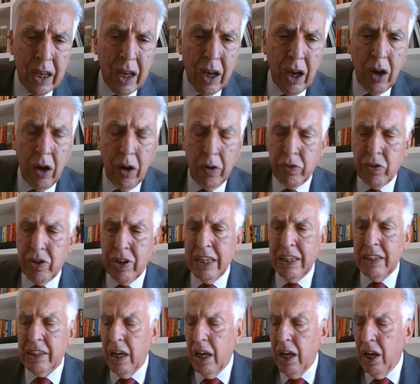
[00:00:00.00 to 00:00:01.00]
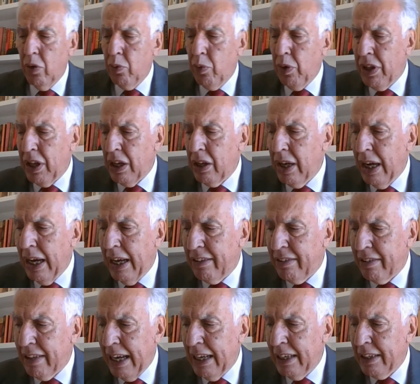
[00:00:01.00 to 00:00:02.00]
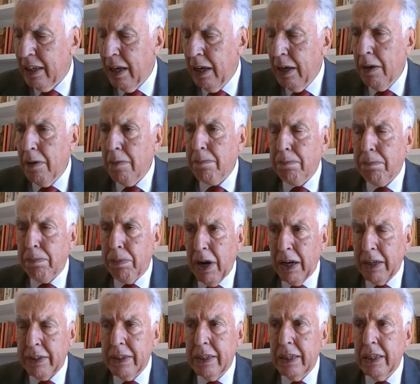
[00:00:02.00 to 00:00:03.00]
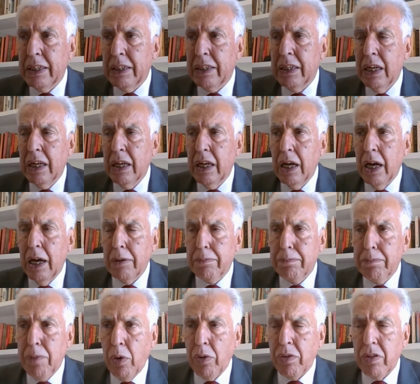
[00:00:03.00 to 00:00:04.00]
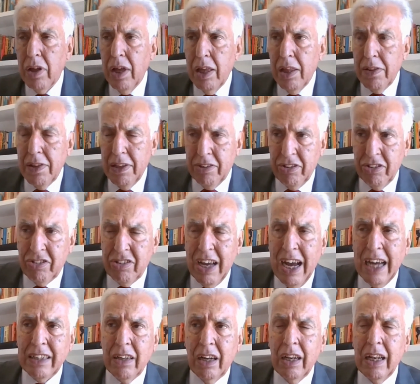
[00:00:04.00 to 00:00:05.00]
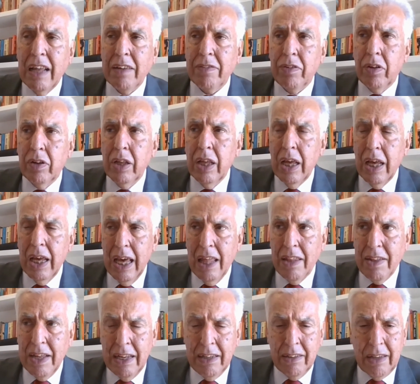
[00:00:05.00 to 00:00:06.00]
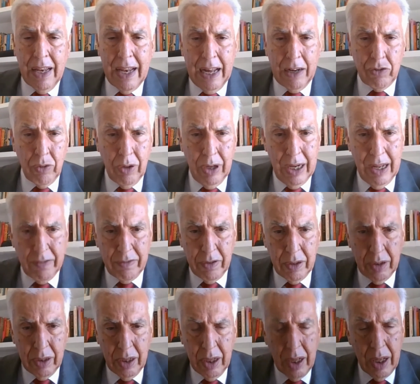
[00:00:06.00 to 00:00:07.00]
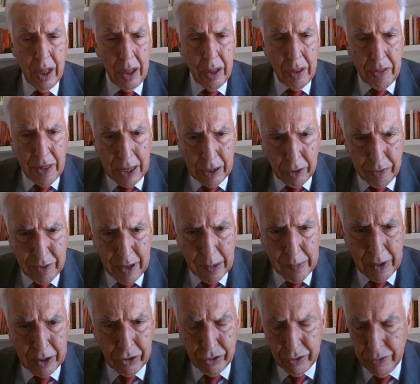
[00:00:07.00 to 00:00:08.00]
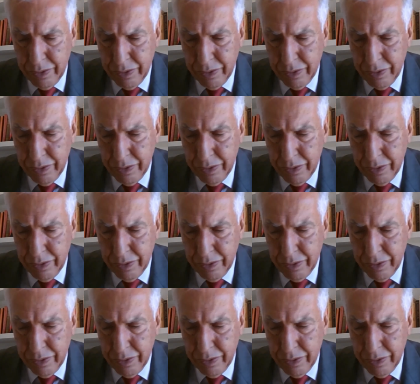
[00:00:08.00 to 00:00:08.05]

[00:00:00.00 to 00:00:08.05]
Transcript: of Greece with the United States, partners at both the societal level and the intellectual level. Thank you very much.